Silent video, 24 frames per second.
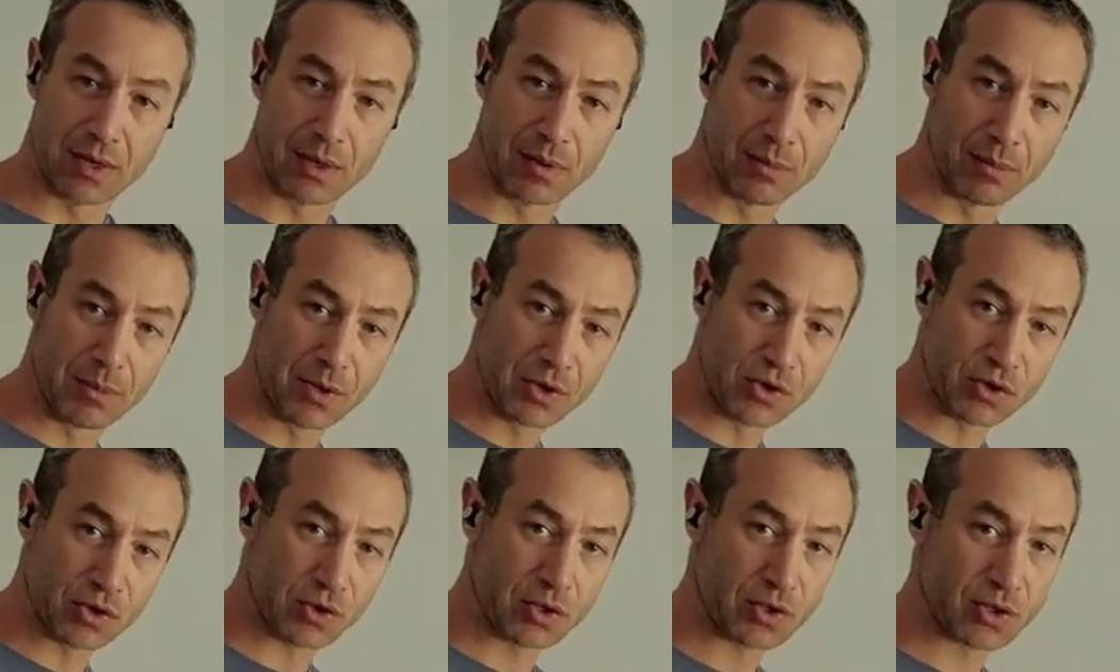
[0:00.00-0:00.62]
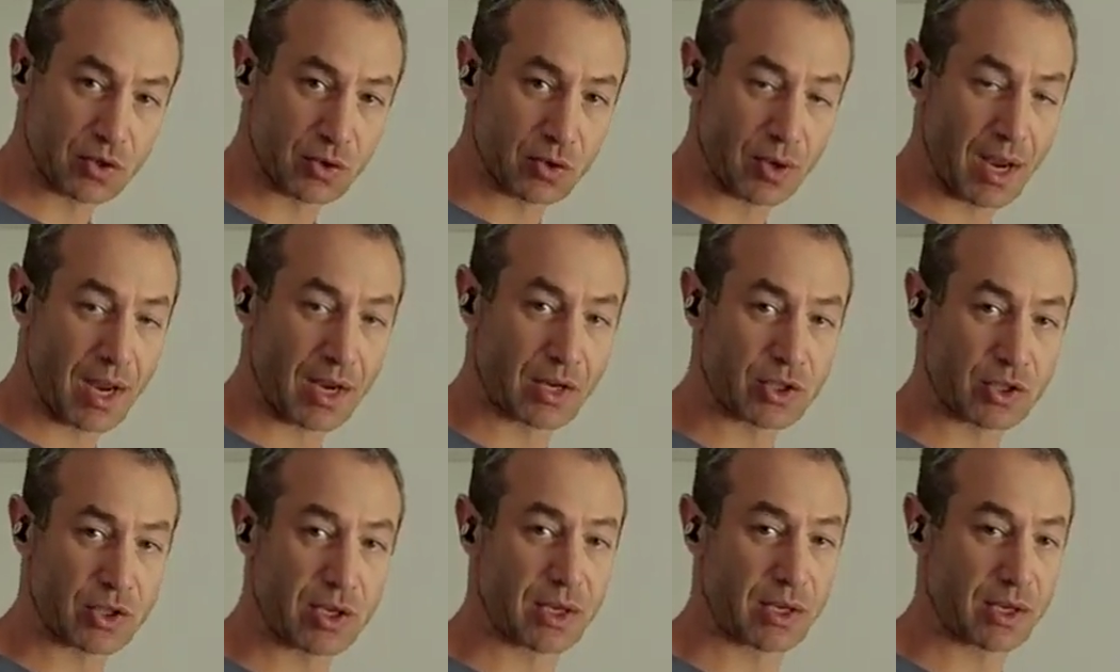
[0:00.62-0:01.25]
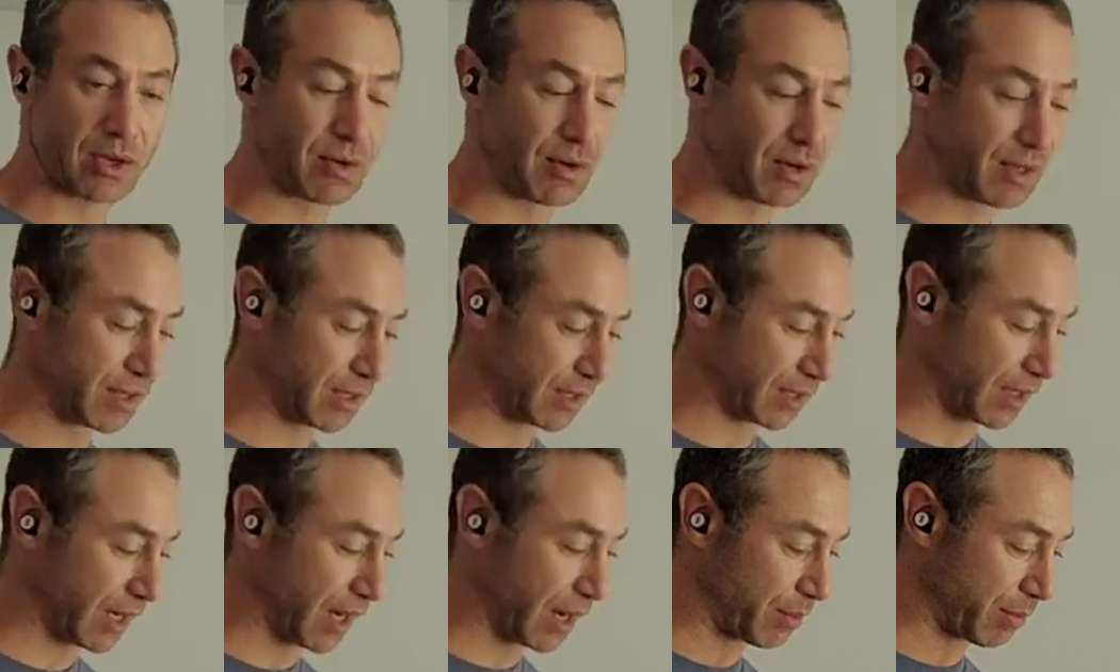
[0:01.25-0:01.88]
measures to actually create a
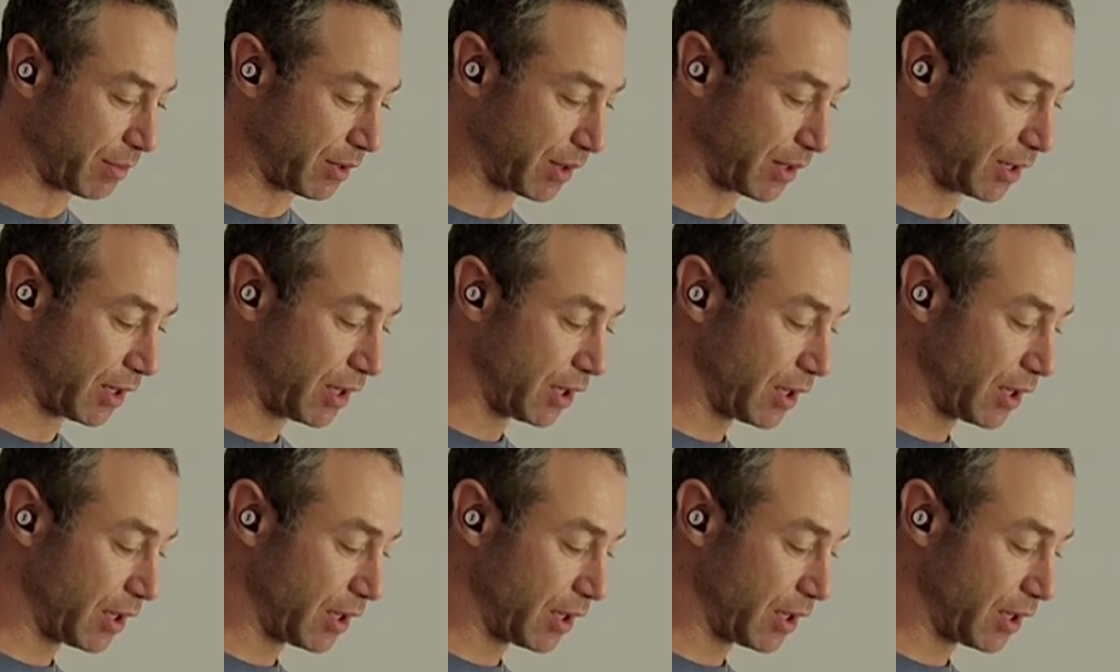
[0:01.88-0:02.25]
cuppa.